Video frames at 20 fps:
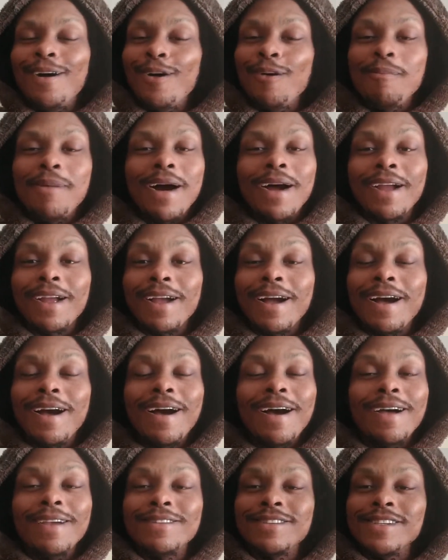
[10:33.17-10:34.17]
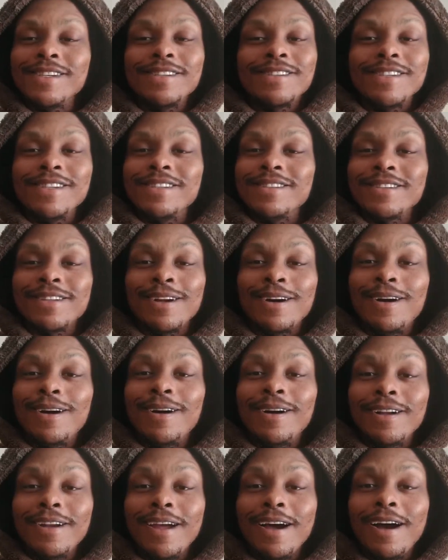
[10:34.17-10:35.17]
oh my God, she sees it
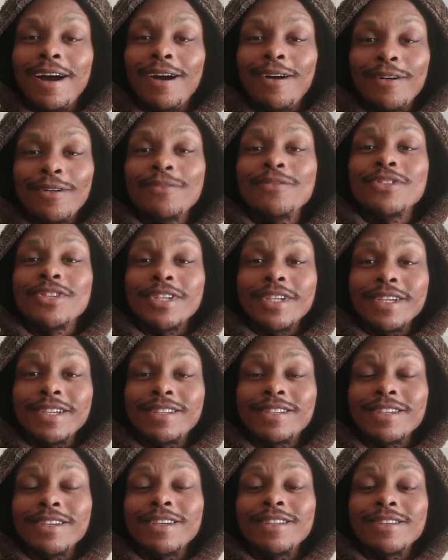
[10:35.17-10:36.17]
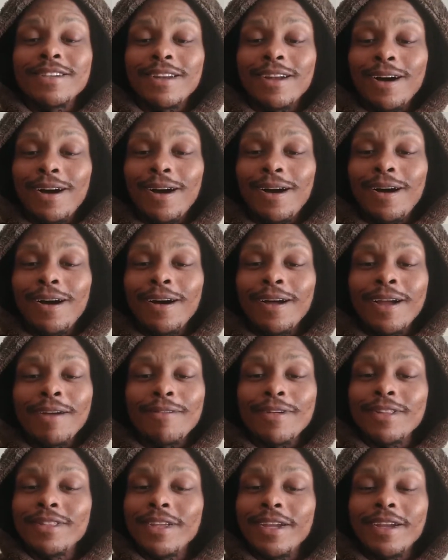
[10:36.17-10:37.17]
all now. She sees it all.
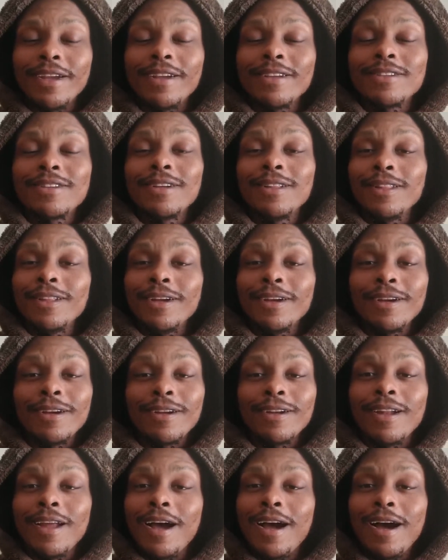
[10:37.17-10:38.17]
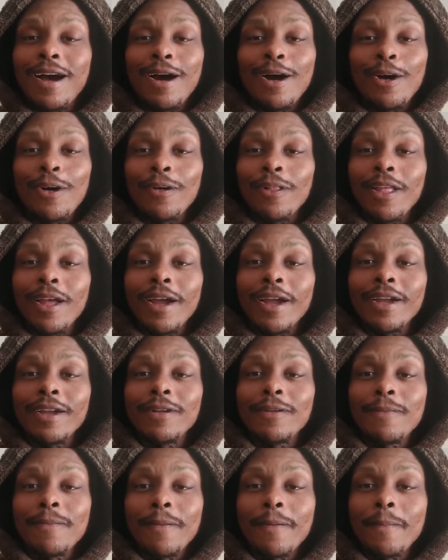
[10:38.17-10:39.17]
Everything is clear now.
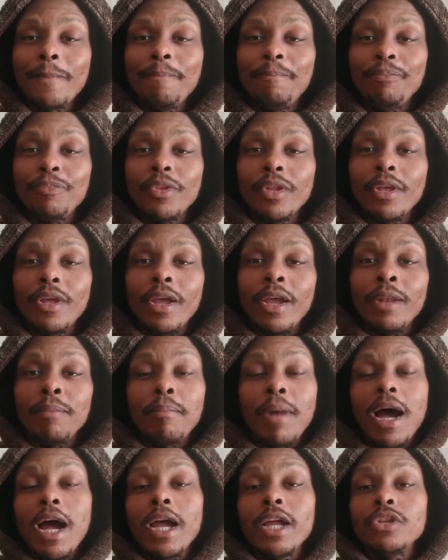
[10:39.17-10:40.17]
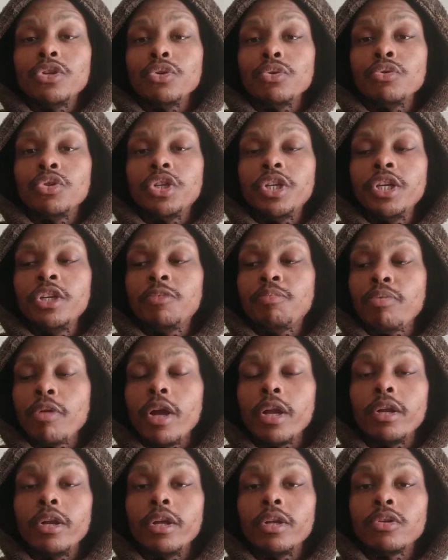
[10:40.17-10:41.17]
Like, and mind you, she's
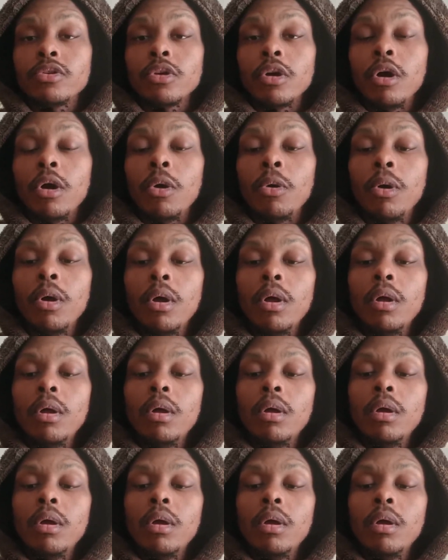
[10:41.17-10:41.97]
pregnant, so